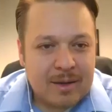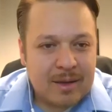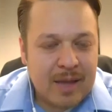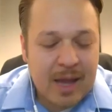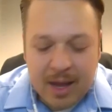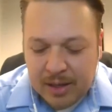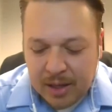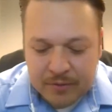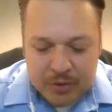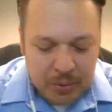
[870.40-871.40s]
Yeah, I
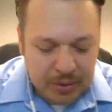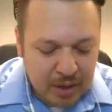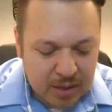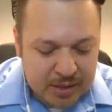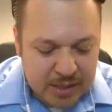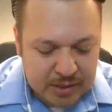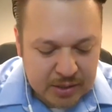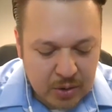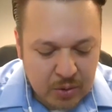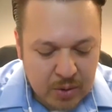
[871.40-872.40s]
love doing contests.
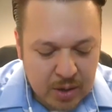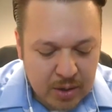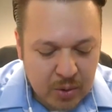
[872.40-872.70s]
So